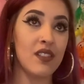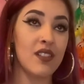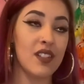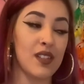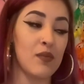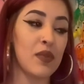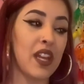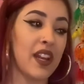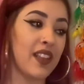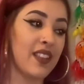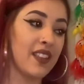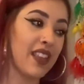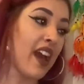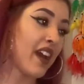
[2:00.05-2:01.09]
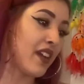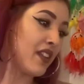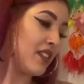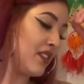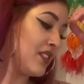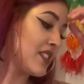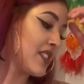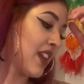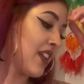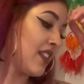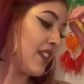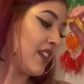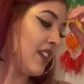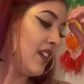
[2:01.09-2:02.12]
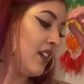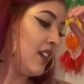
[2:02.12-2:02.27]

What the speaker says: because I'm getting that slightly.